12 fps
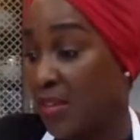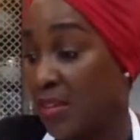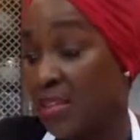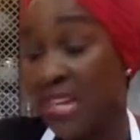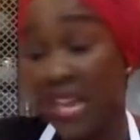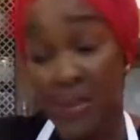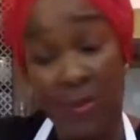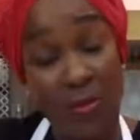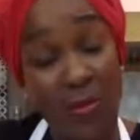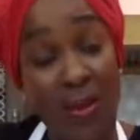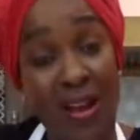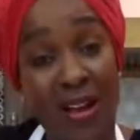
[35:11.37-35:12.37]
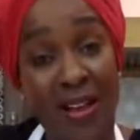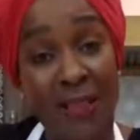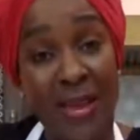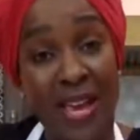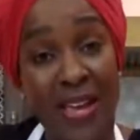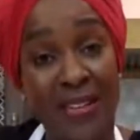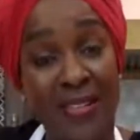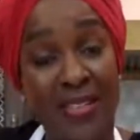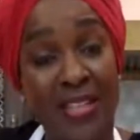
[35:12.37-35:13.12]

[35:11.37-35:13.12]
the day before my aunt passed,